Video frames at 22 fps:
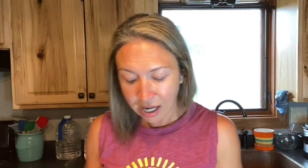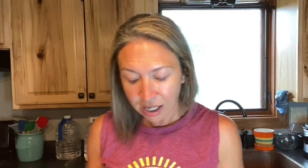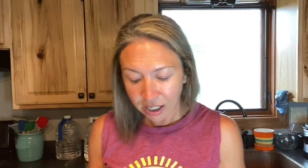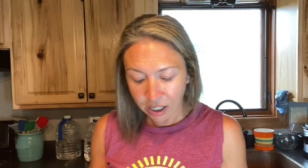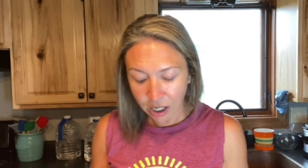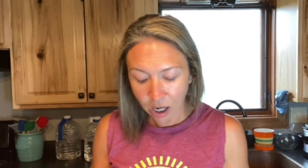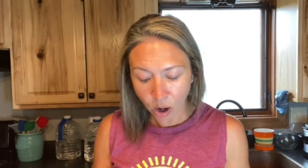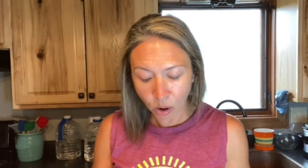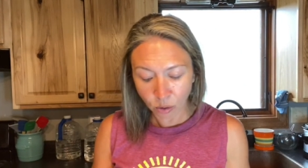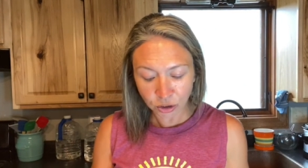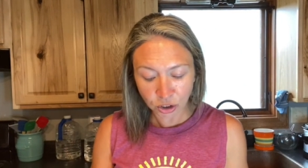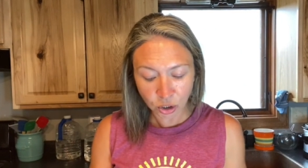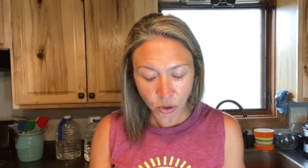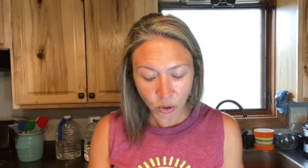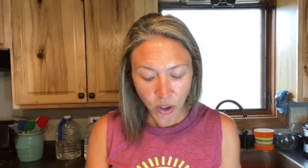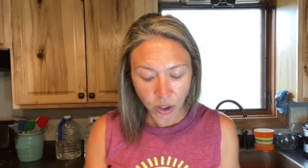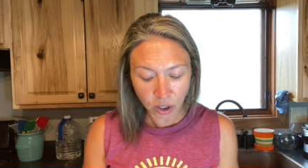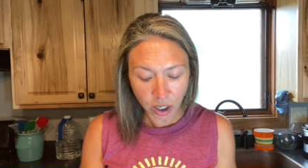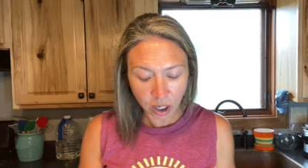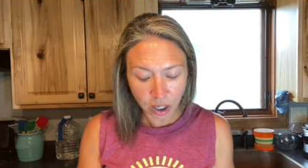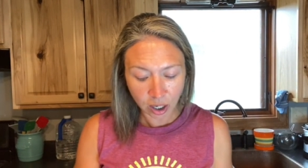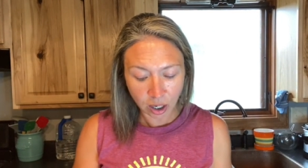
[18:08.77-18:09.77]
You know, do
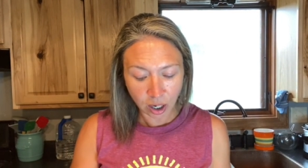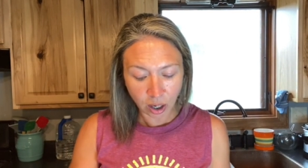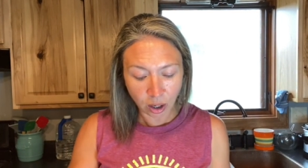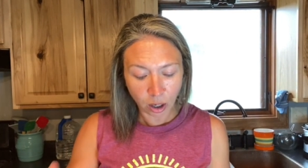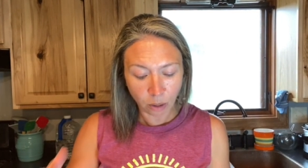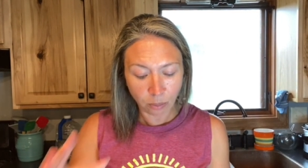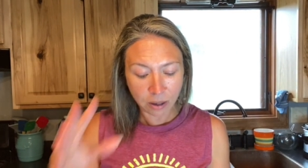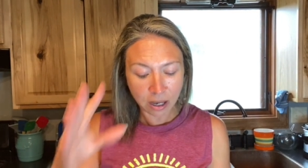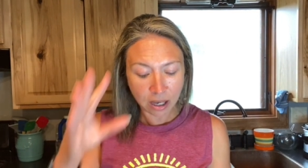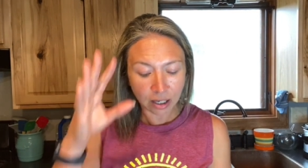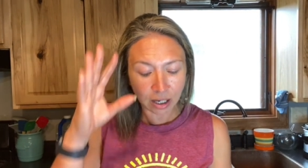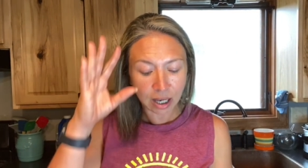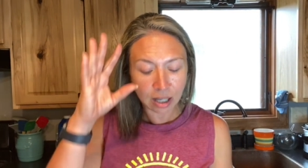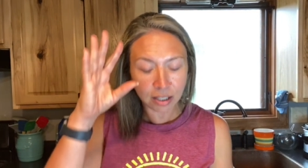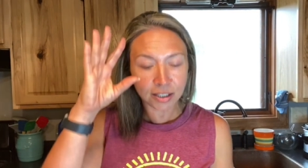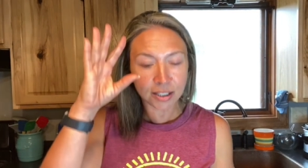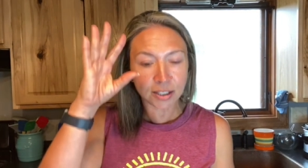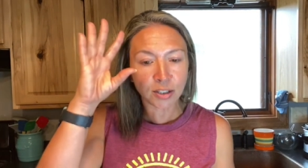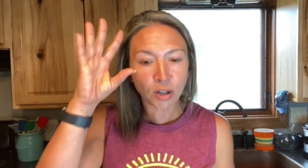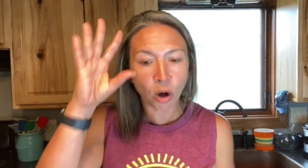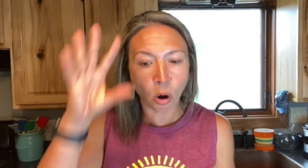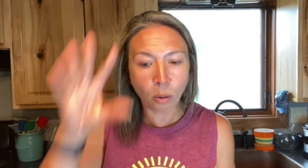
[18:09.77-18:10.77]
it'll be
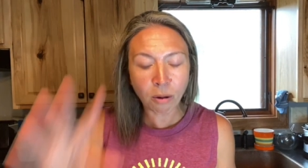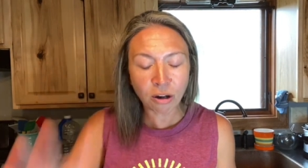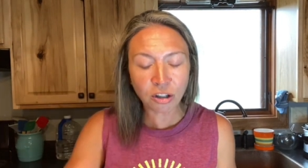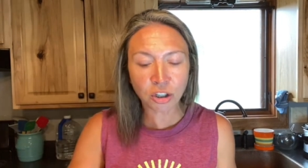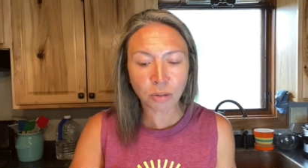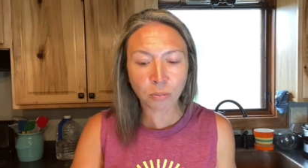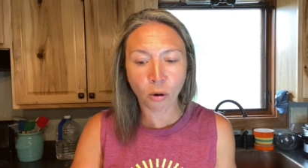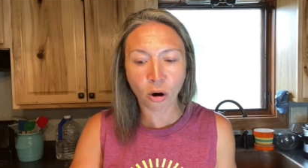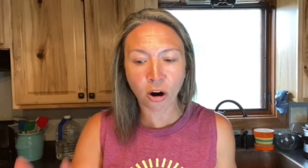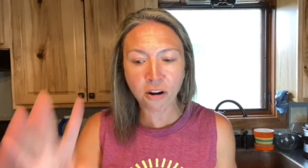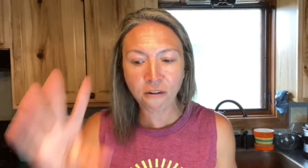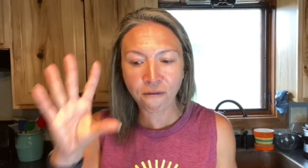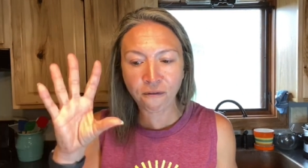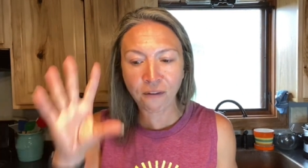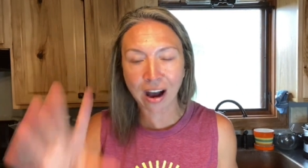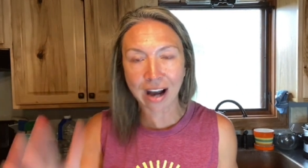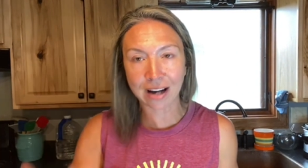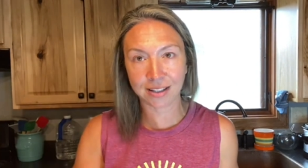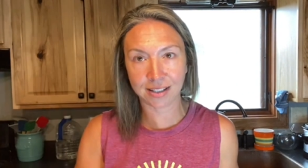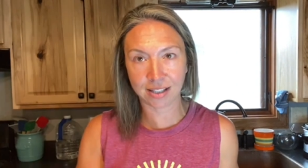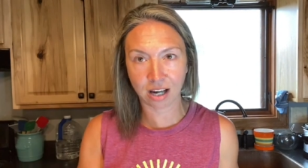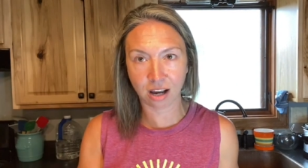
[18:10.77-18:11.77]
it's so much more
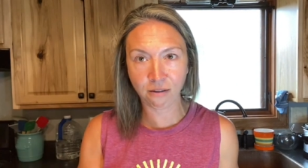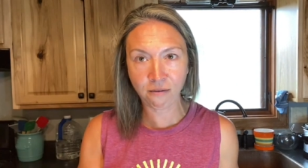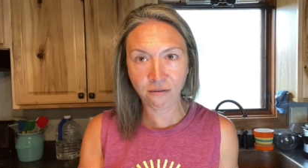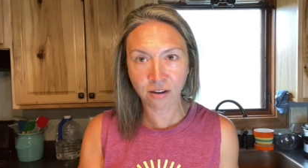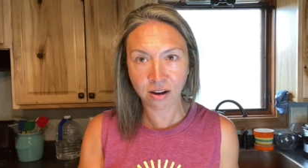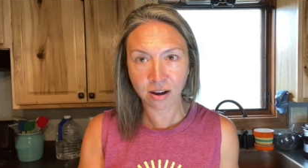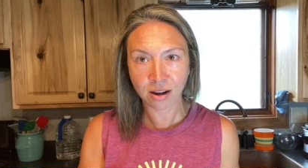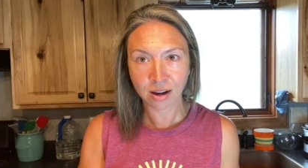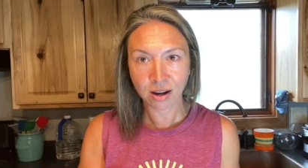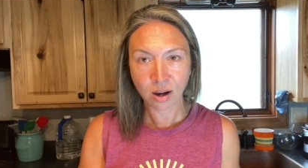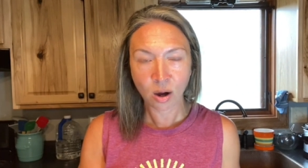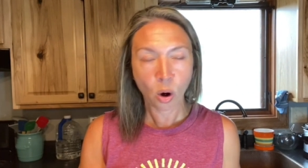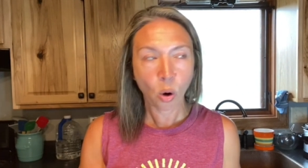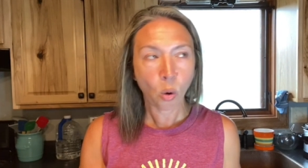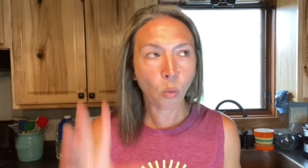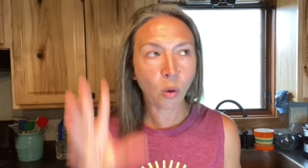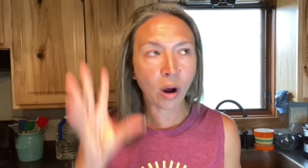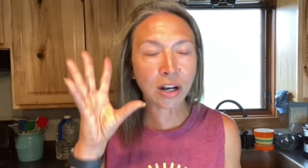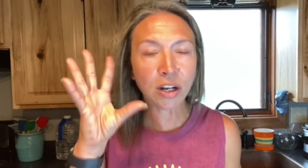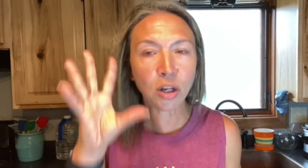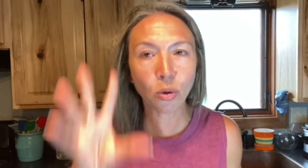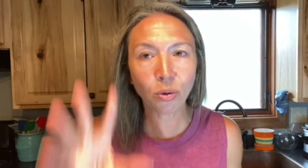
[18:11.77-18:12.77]
effective
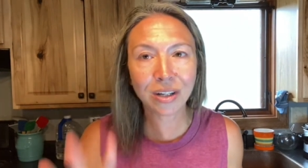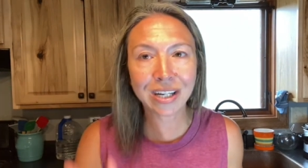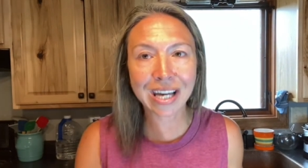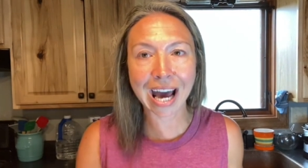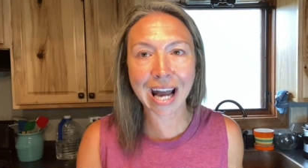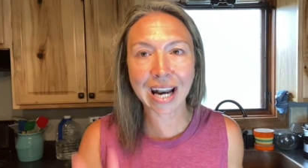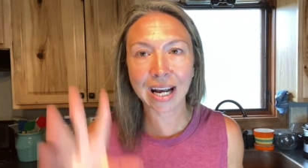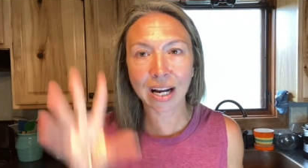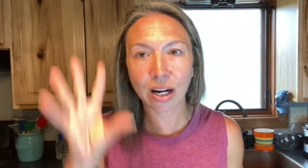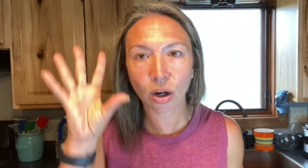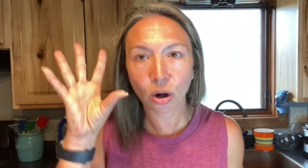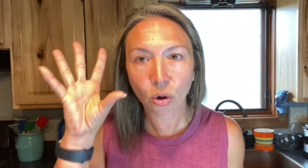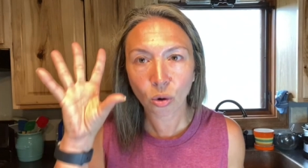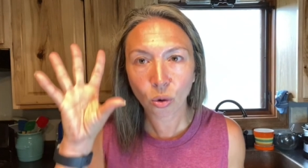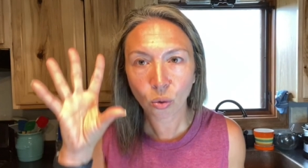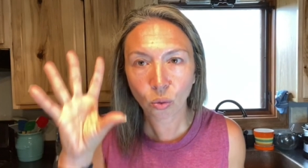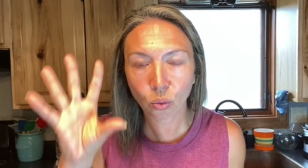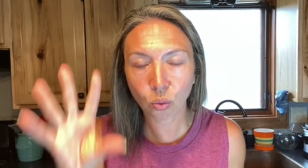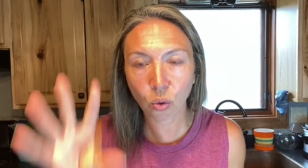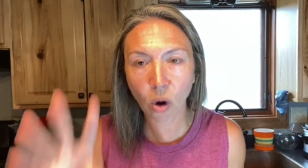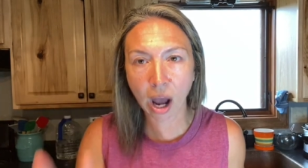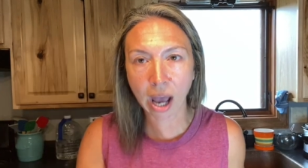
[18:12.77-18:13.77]
when you get it
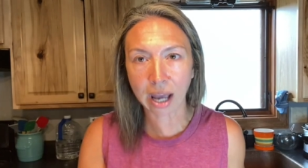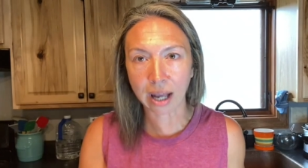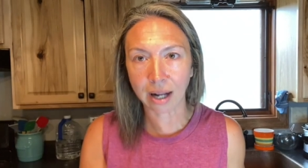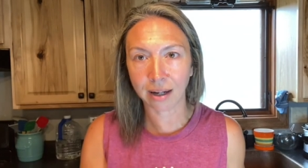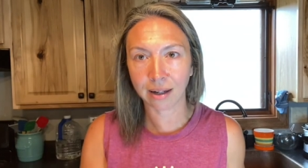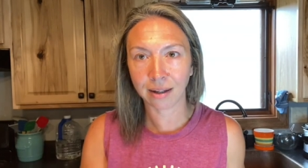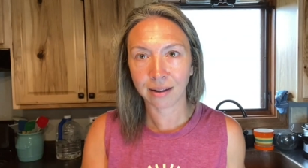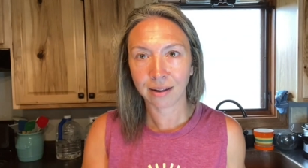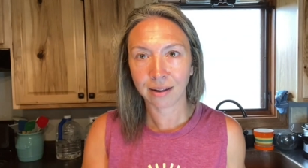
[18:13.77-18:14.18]
right.